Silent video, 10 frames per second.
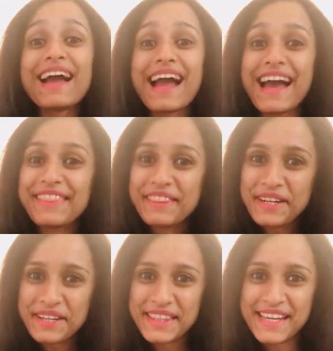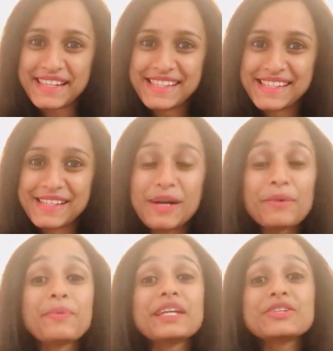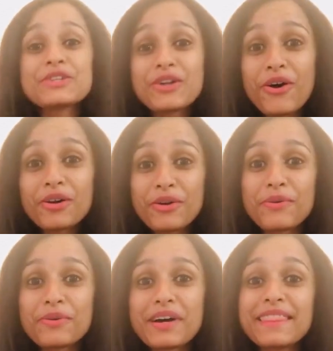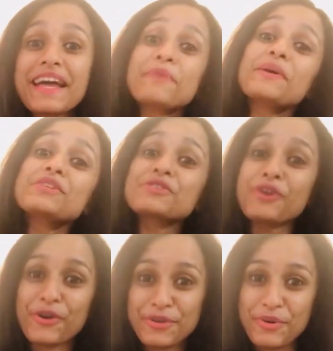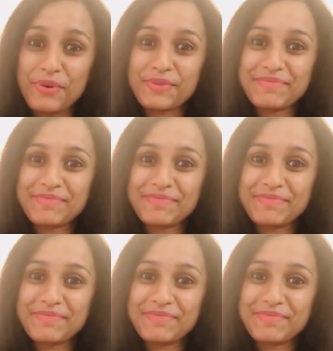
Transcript: and there are things we do not know that we do not know.